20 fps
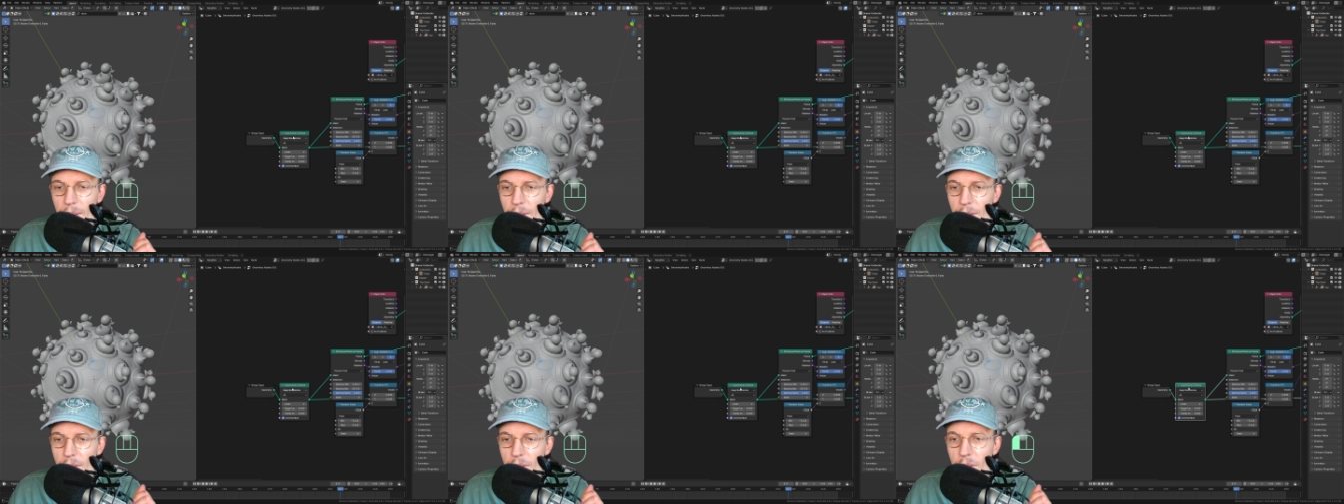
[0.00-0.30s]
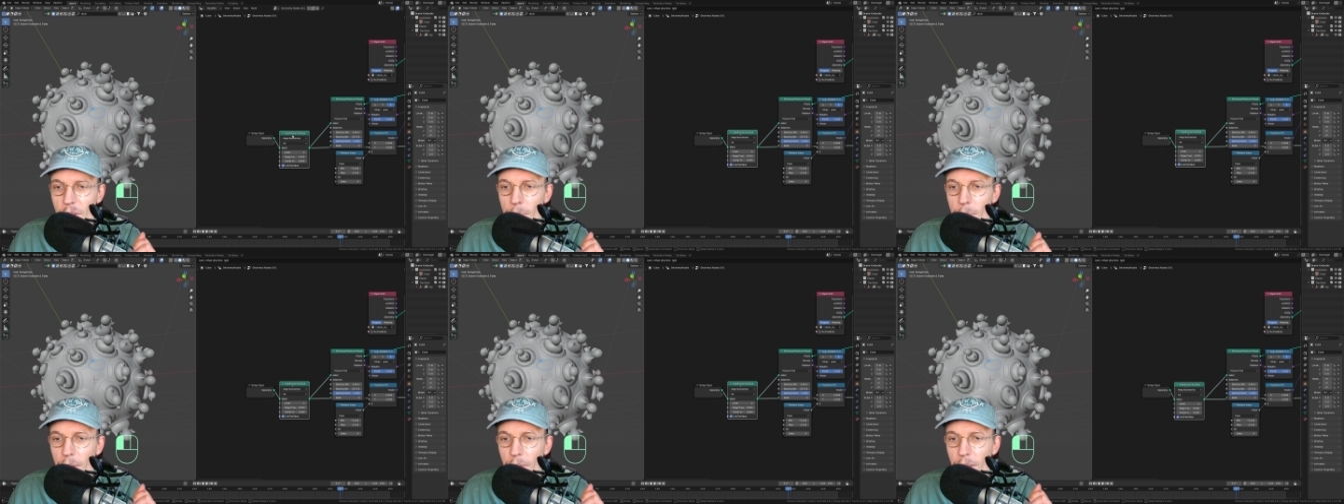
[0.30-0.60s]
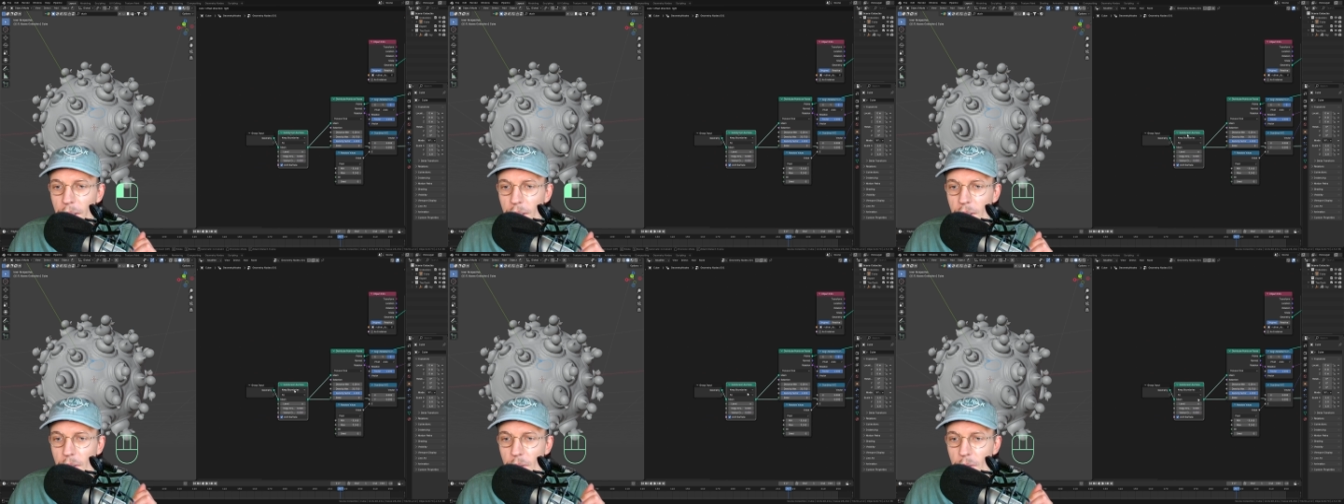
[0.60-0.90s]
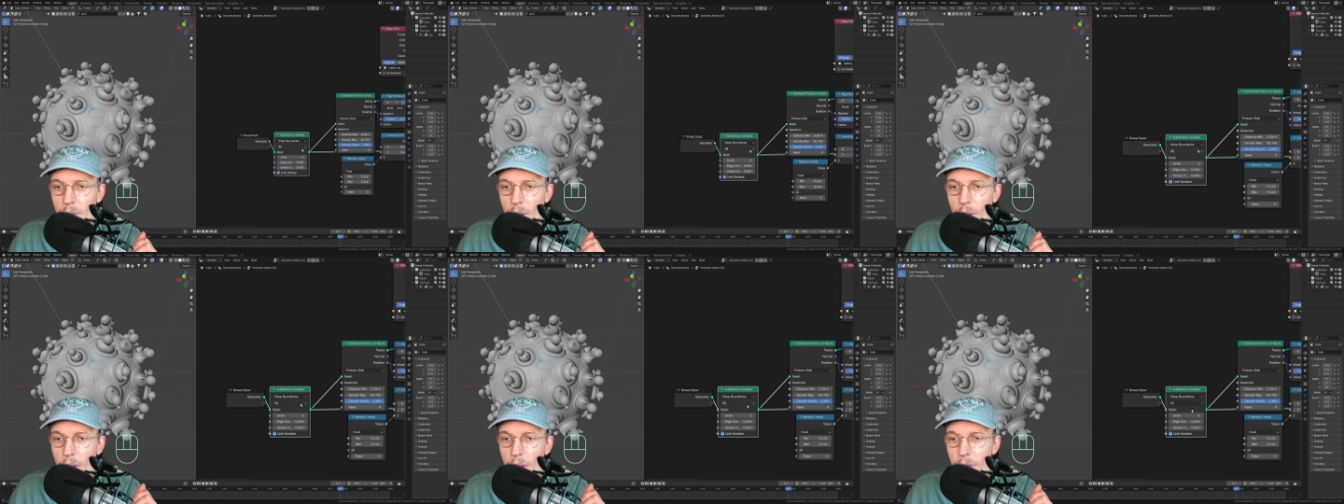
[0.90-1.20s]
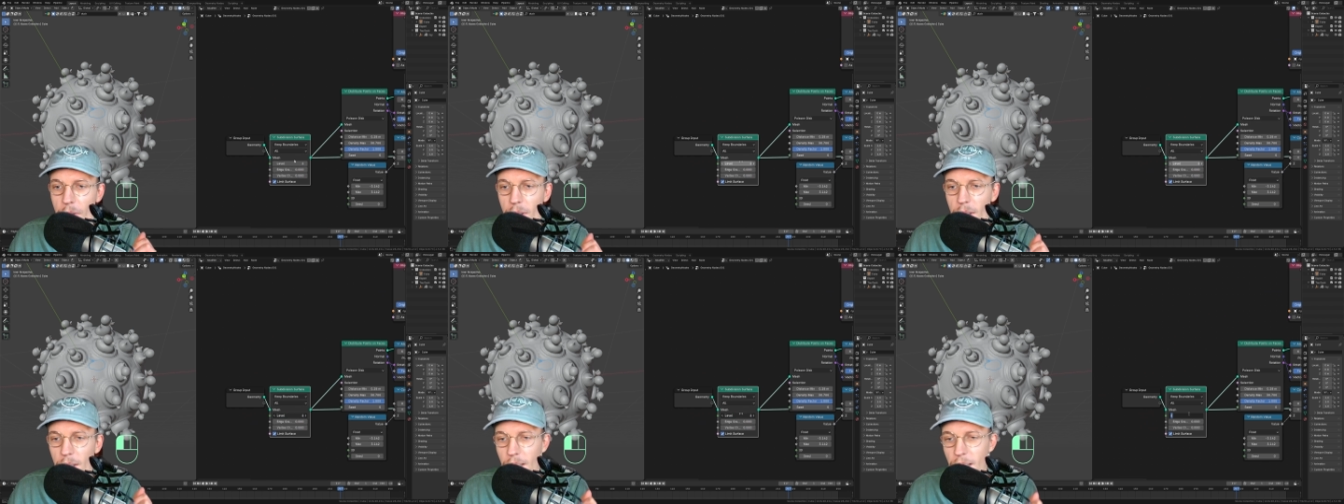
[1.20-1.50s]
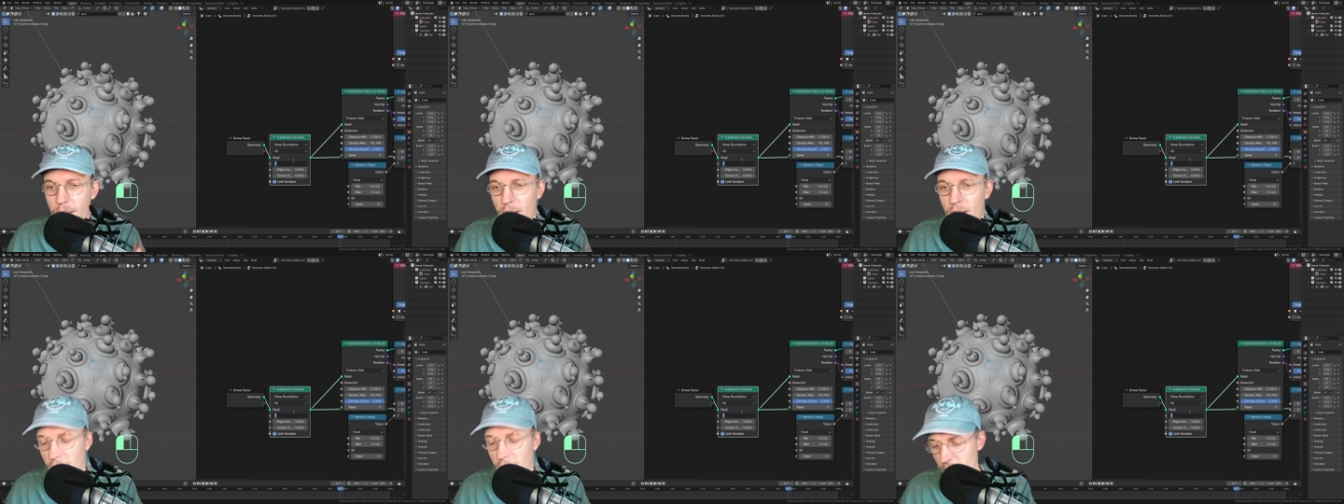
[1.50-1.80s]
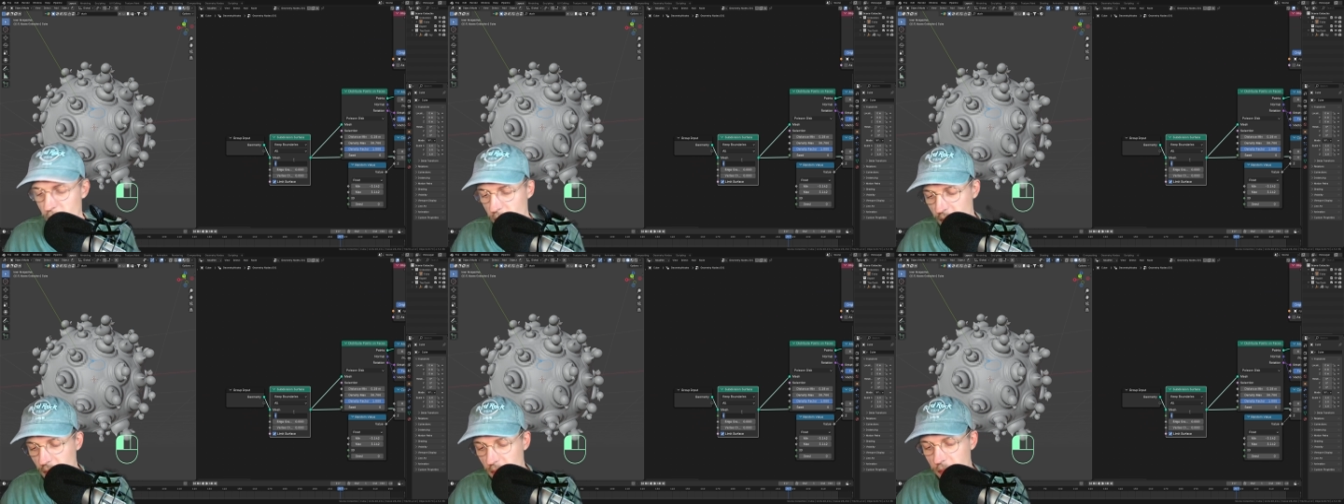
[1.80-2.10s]
subdivision surface, let's set this
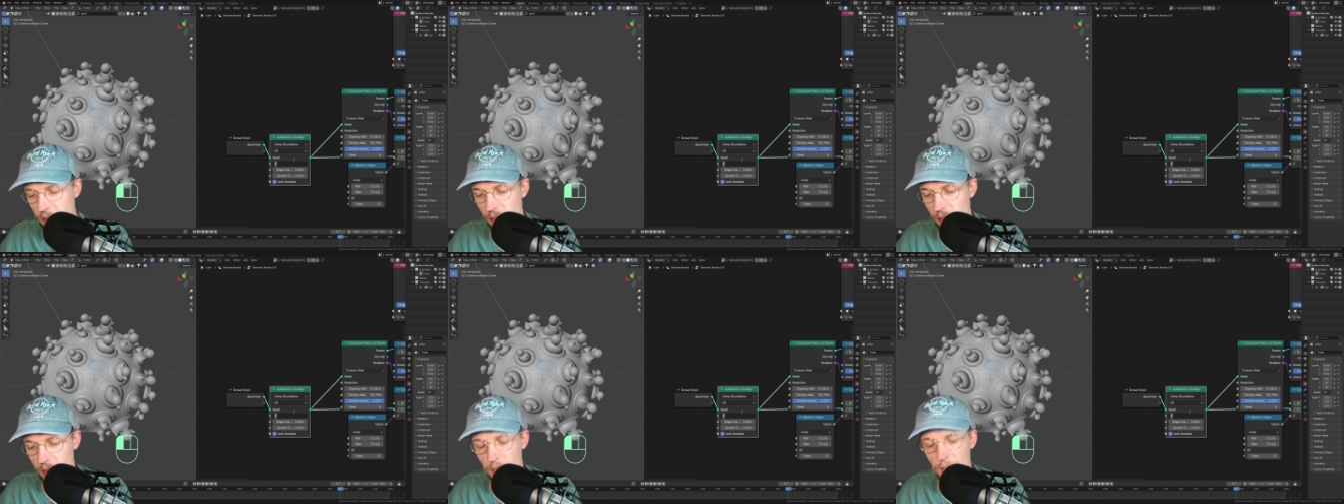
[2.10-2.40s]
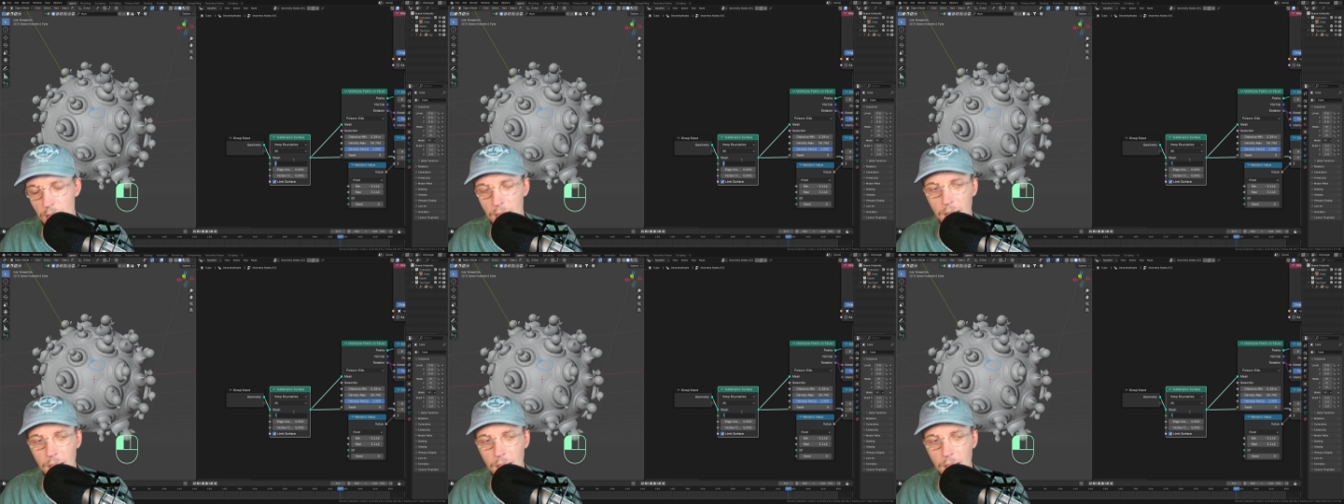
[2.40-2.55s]
to seven,